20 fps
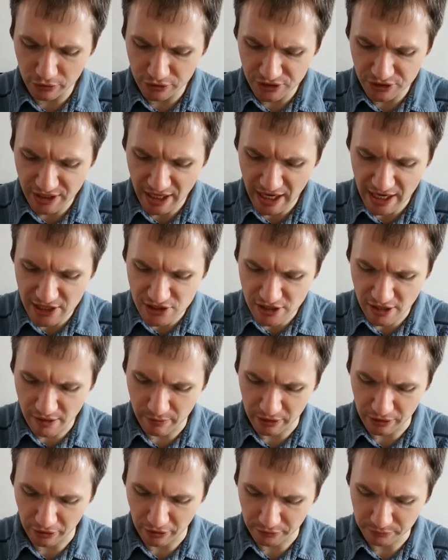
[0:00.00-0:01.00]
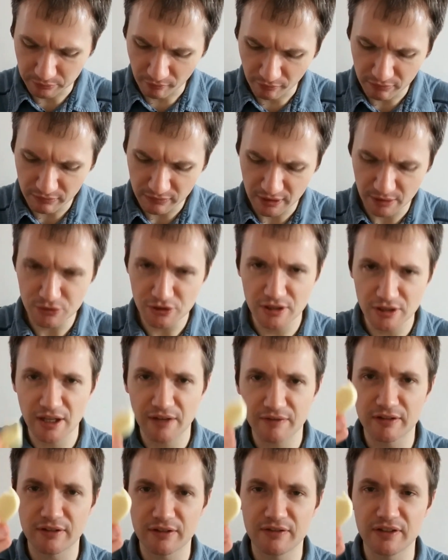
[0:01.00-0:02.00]
odd taste going on. I'm just
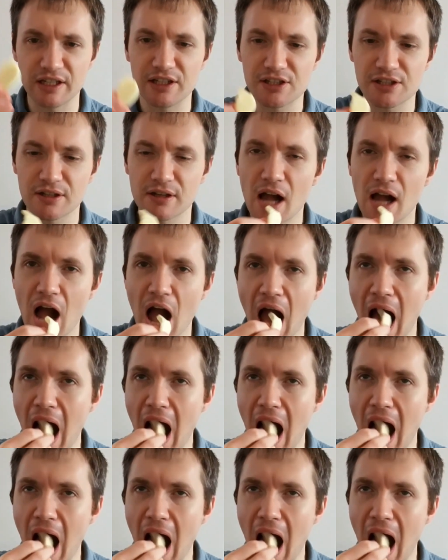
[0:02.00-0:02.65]
going to have the feet.